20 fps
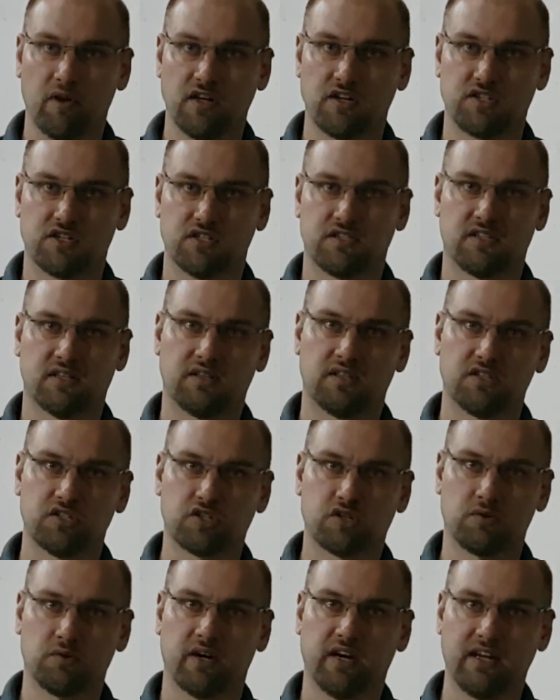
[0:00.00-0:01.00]
It's just that the
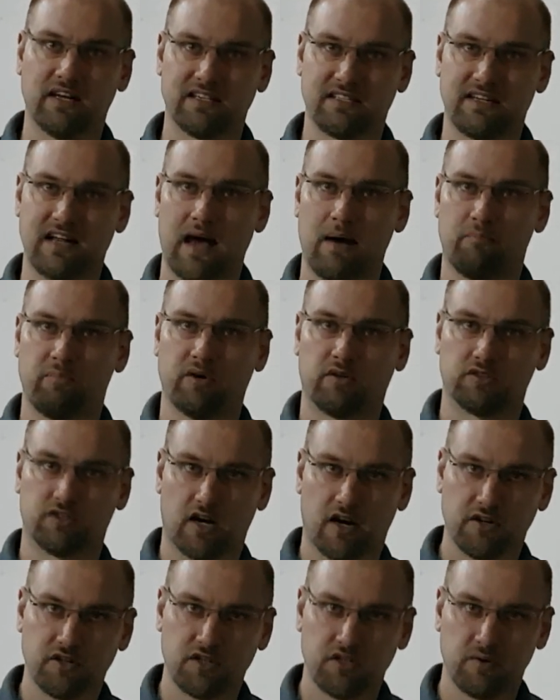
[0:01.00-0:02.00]
screen is not built
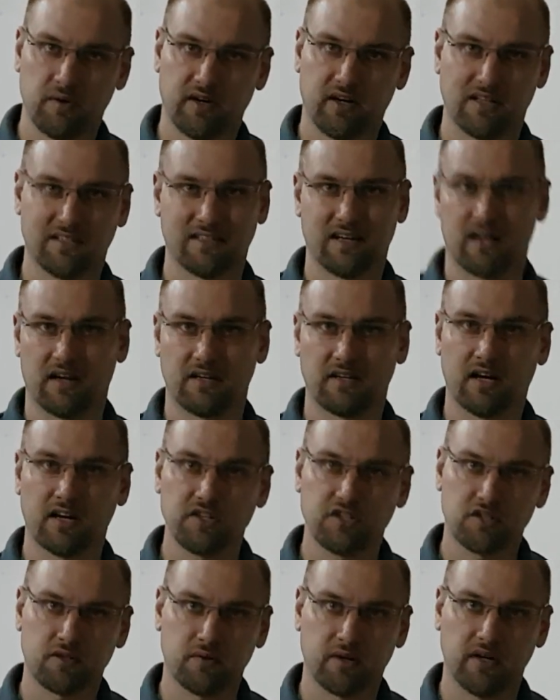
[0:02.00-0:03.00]
onto it. It's not a
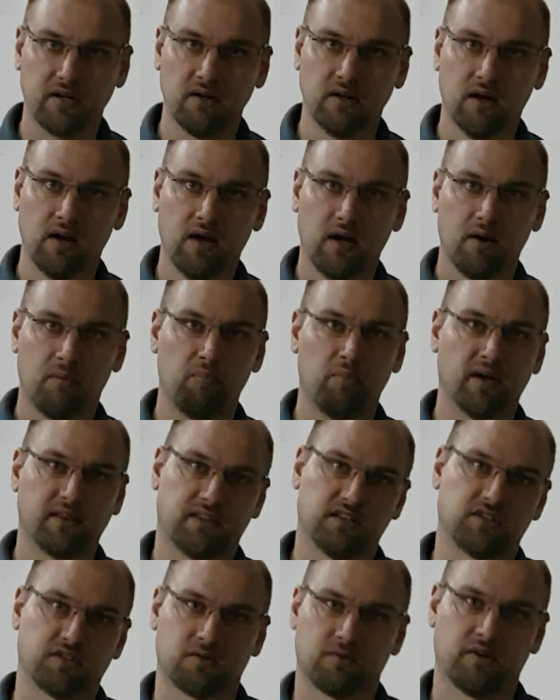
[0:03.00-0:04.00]
touch screen,
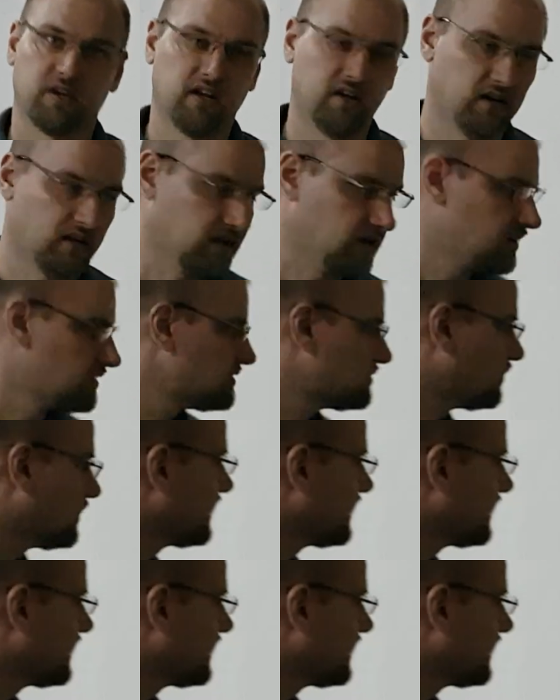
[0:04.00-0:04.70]
but the screen is